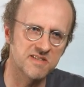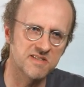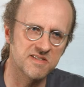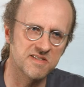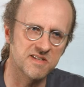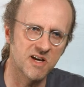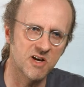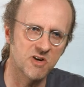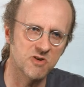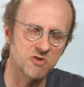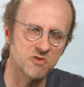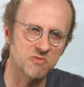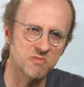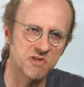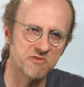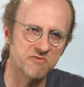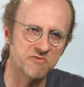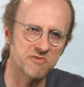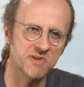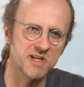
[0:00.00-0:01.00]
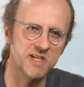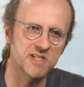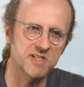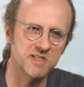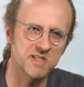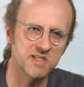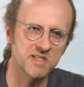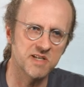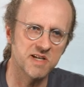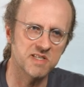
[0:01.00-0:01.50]
how could we phrase
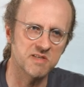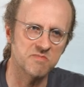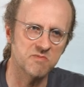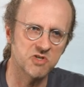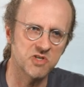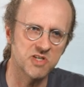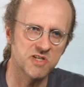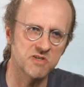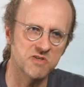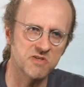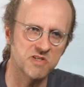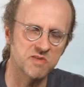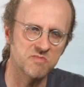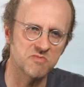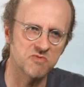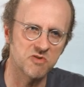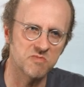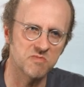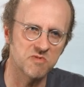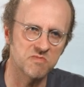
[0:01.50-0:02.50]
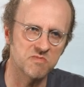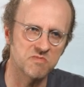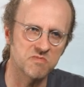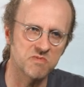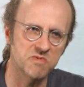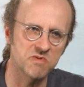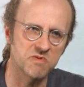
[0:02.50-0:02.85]
this as a machine learning problem?